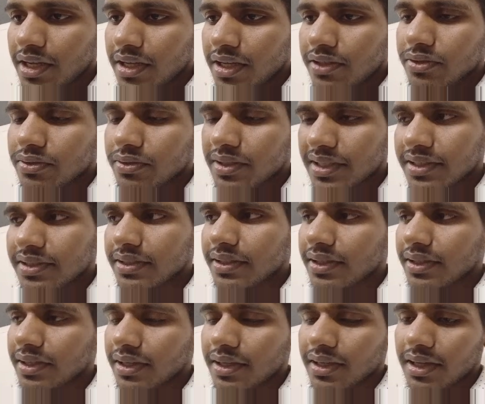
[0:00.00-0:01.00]
So this
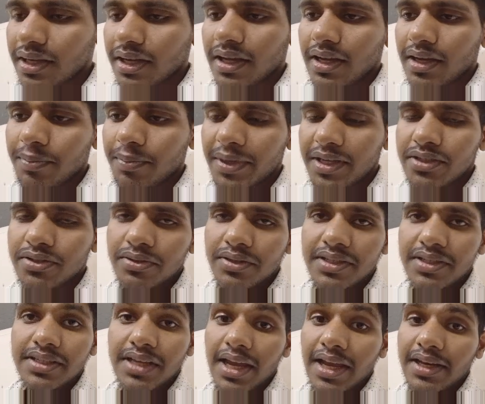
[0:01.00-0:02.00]
based on
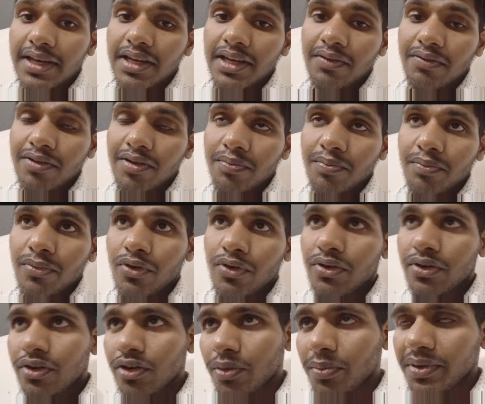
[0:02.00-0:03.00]
this I developed more
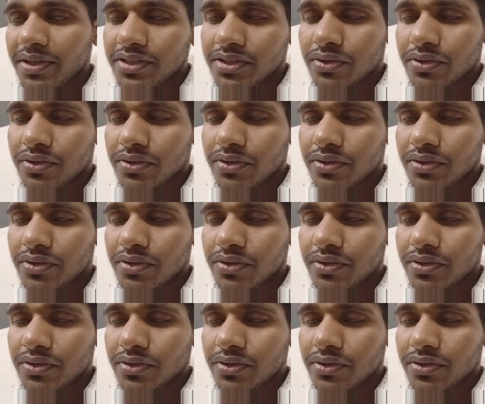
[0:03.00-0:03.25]
robust